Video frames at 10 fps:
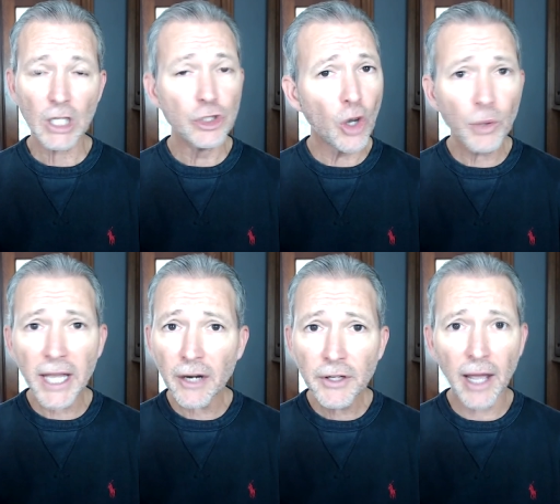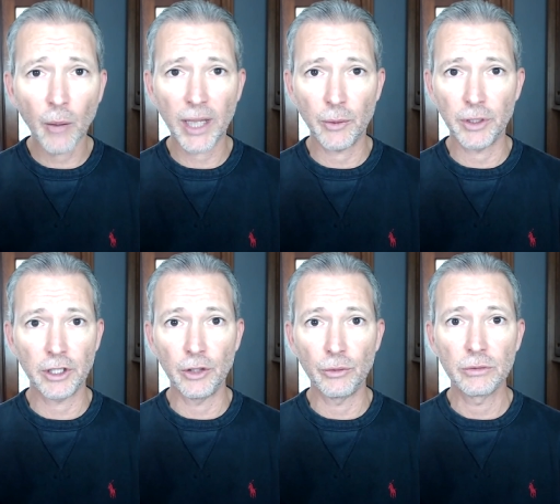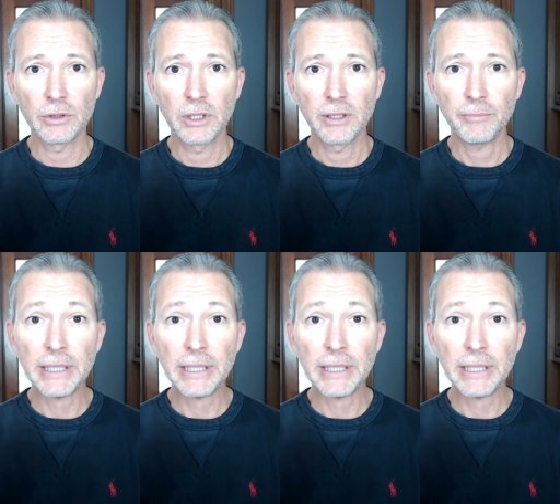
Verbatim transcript: Don't carry that weight with you. Be